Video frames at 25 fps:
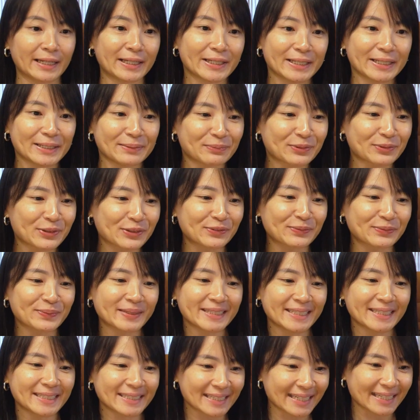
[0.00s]
the
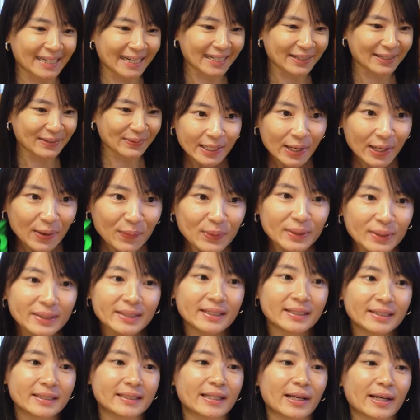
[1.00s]
improvement is like
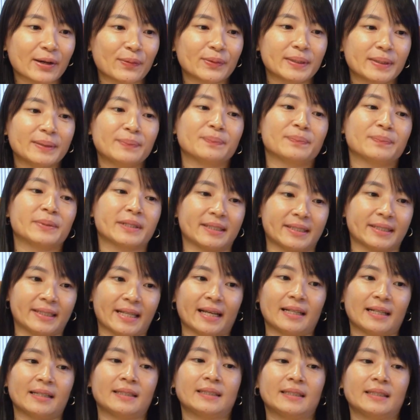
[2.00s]

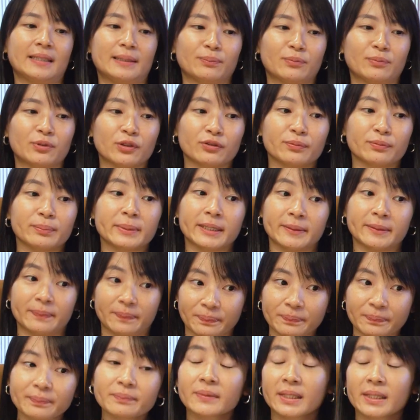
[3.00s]
77% improvement
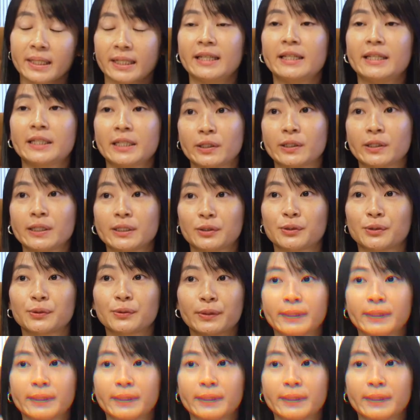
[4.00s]
in click-through